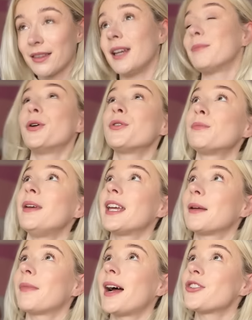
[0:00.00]
they both
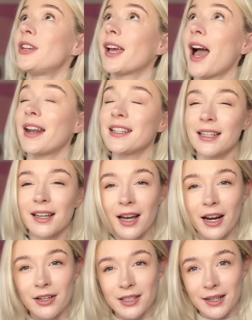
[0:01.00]
making Magic and I did
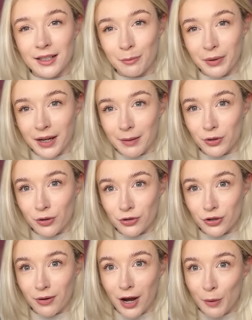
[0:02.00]
Cardi but I'm not
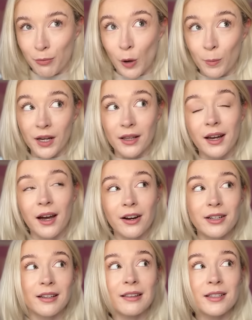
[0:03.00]
sure how popular the
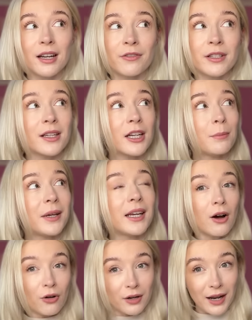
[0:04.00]
Cardi stuff is going to
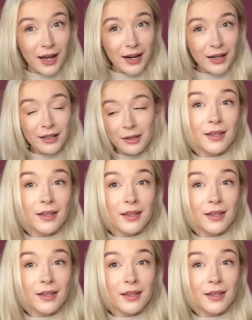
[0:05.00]
be online.